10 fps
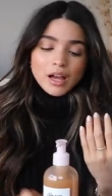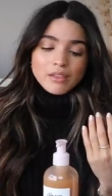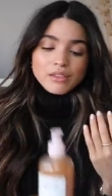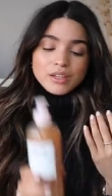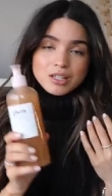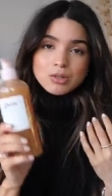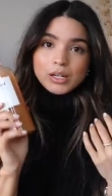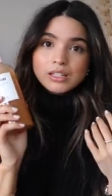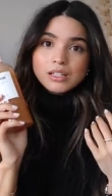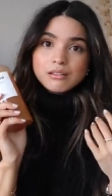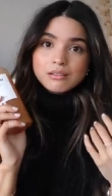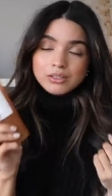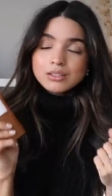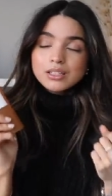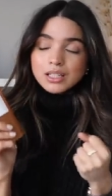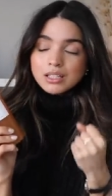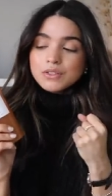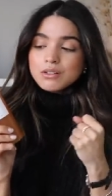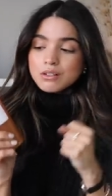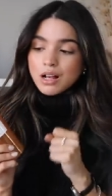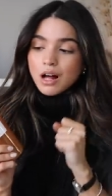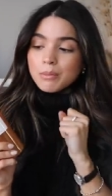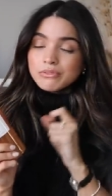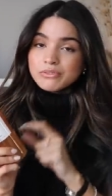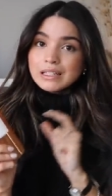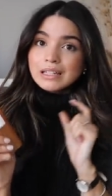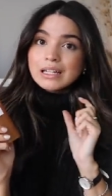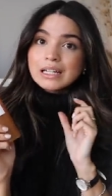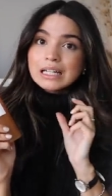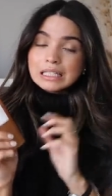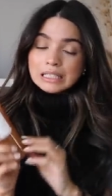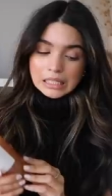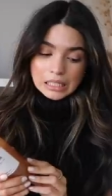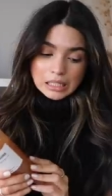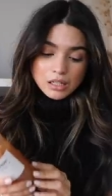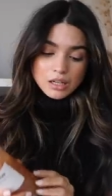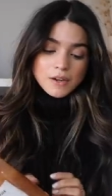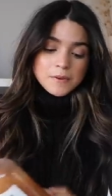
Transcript: And this one literally leaves your scalp feeling clean.